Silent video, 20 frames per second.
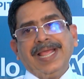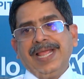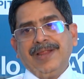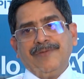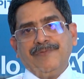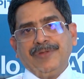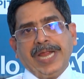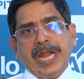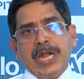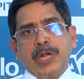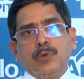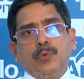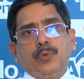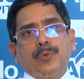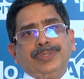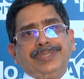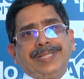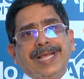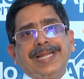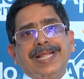and we can
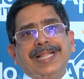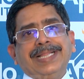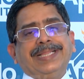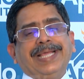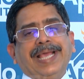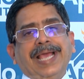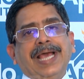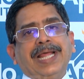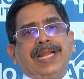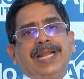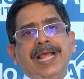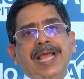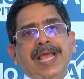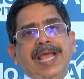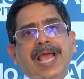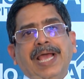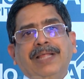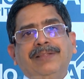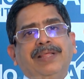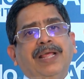do then and there,
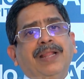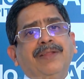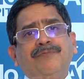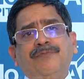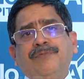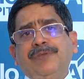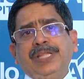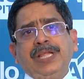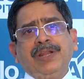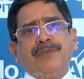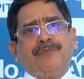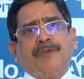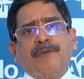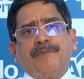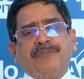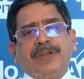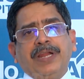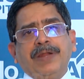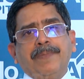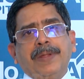and then within
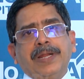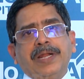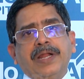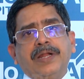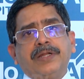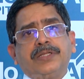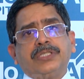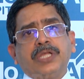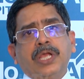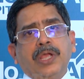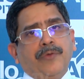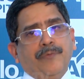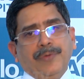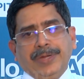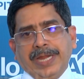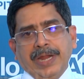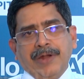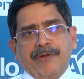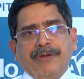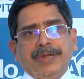15 minutes we
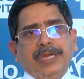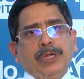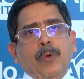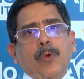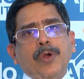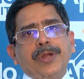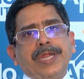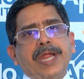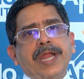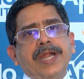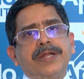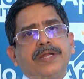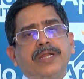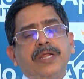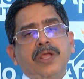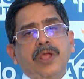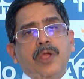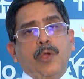can reorient,